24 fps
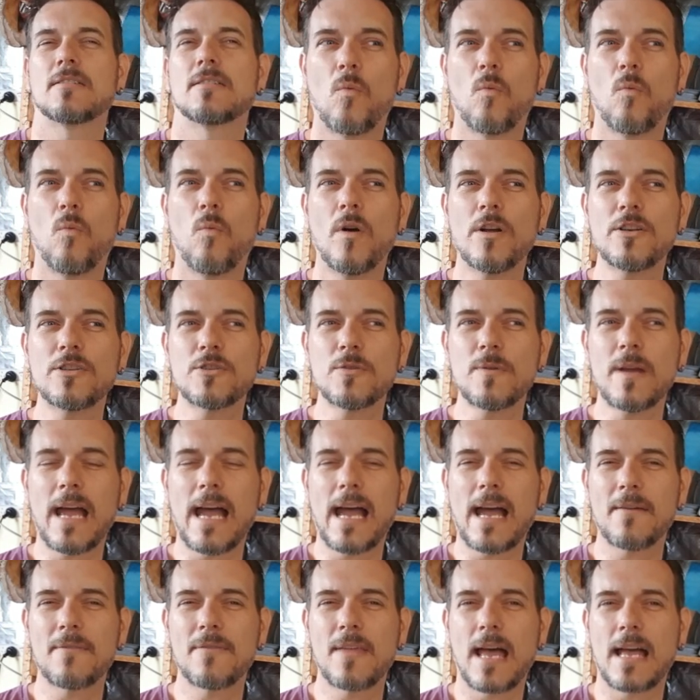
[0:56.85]
Once you
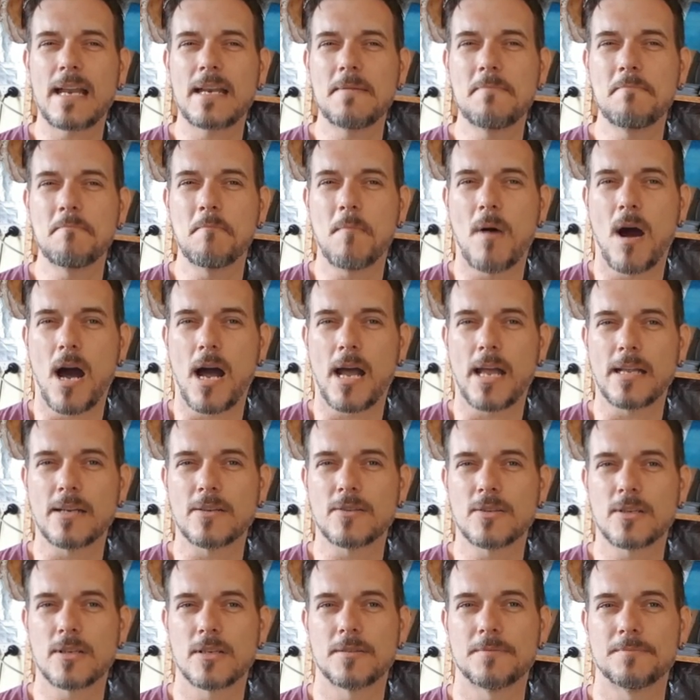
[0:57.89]
have that in
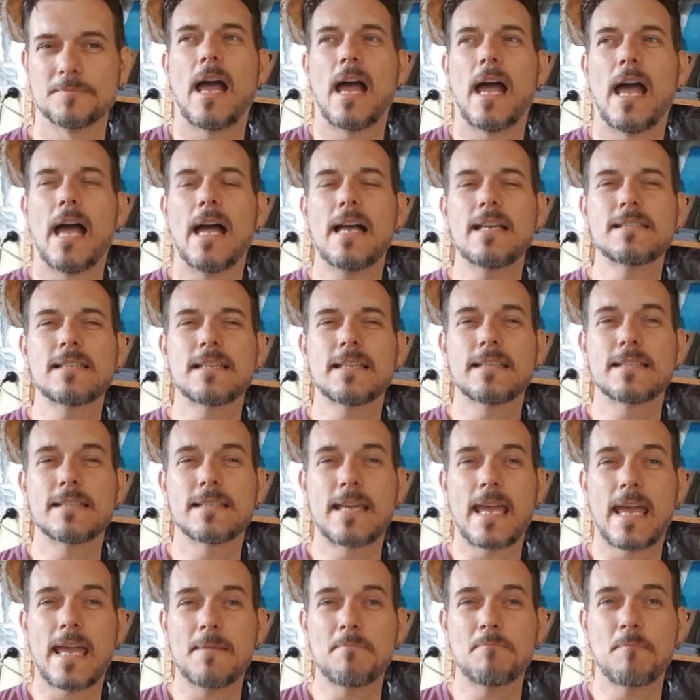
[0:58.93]
mind, as a
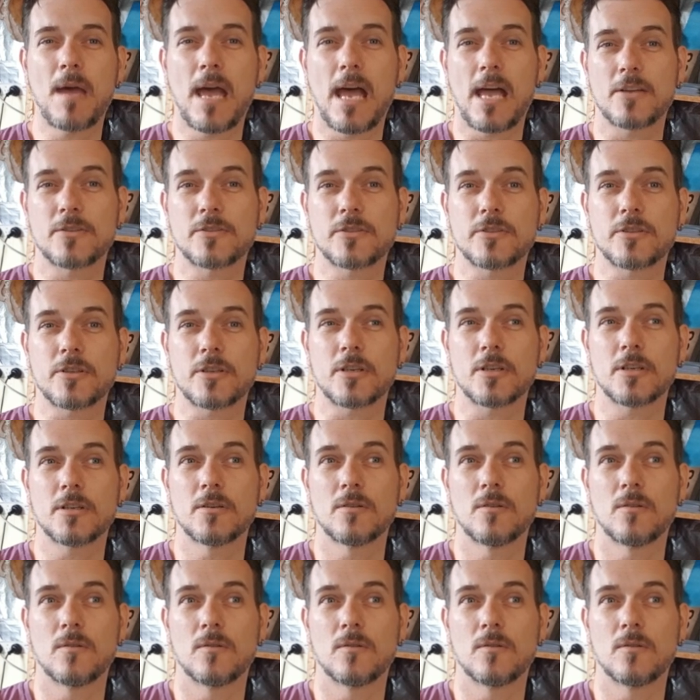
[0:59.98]
game master,